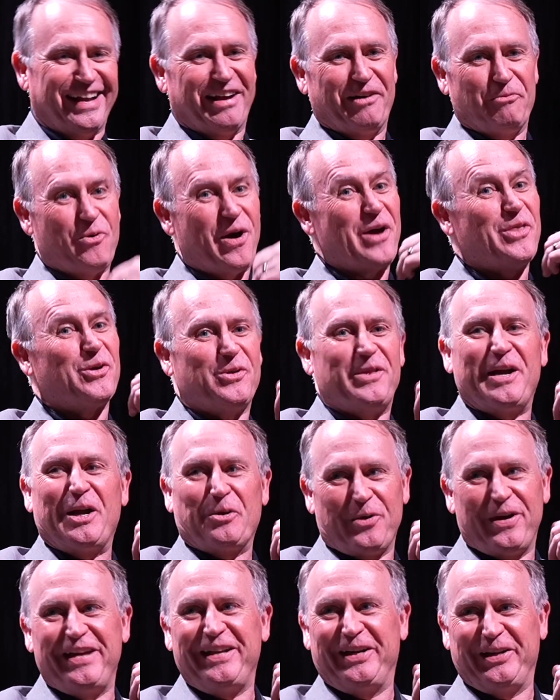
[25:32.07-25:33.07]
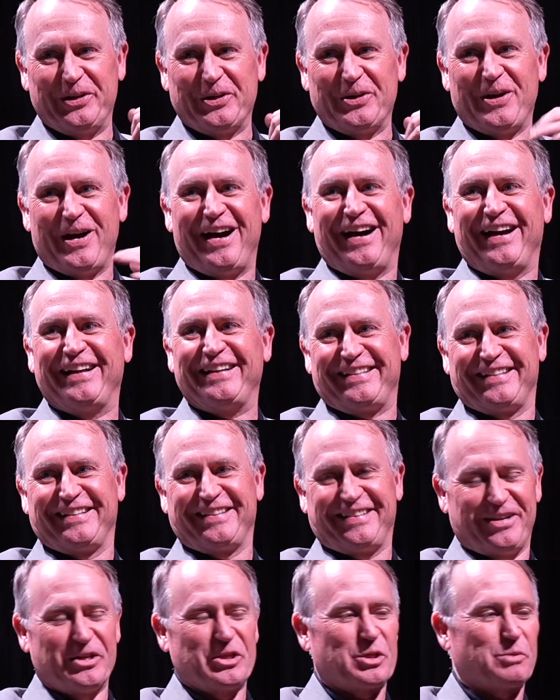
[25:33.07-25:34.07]
whether they read it or not,
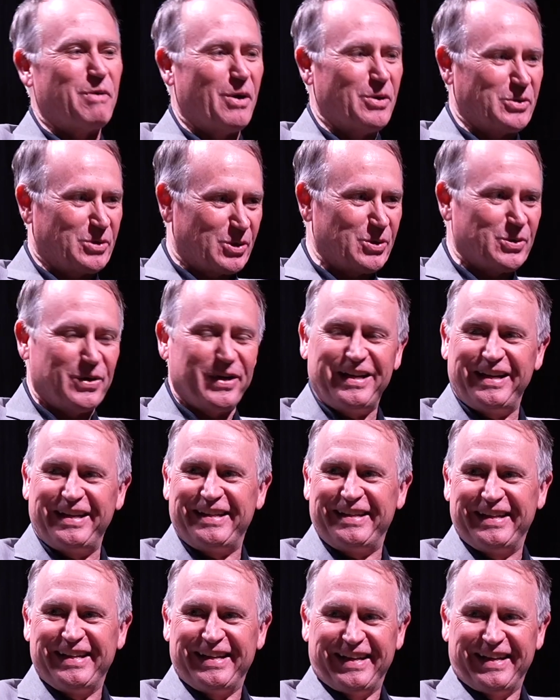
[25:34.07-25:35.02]
they're supposed to read it.